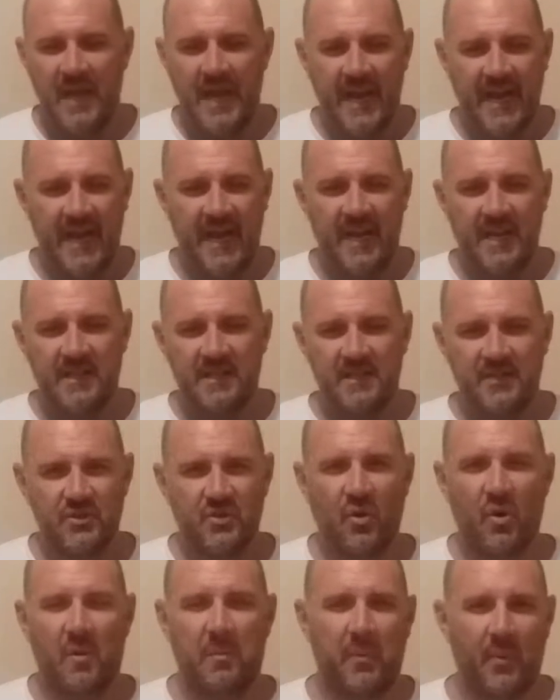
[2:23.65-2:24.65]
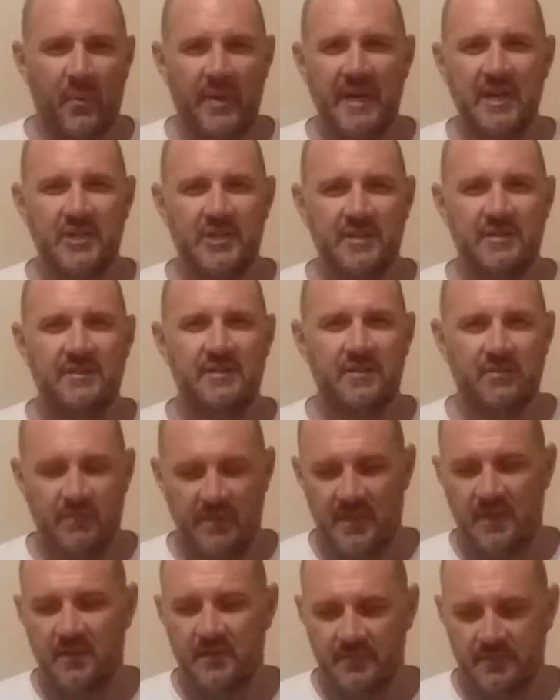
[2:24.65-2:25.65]
And these corporations,
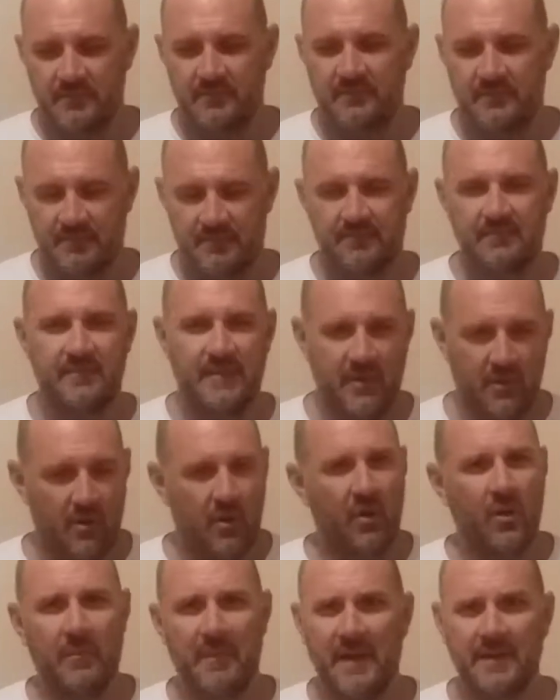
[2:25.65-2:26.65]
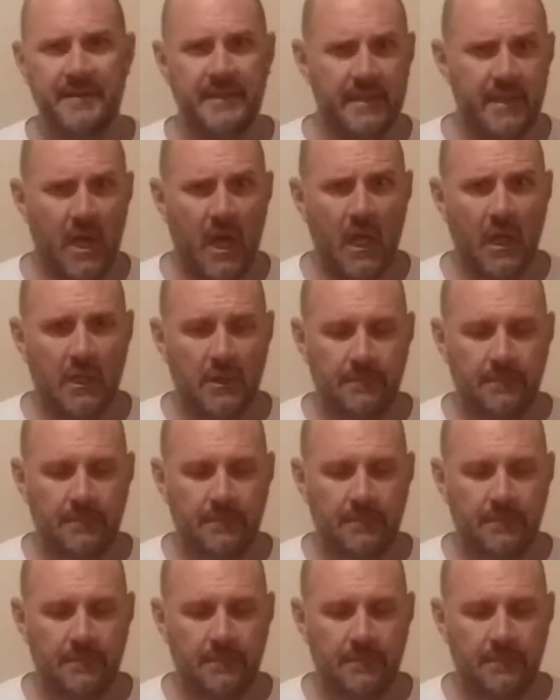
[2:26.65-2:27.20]
well, they're all about the dollar.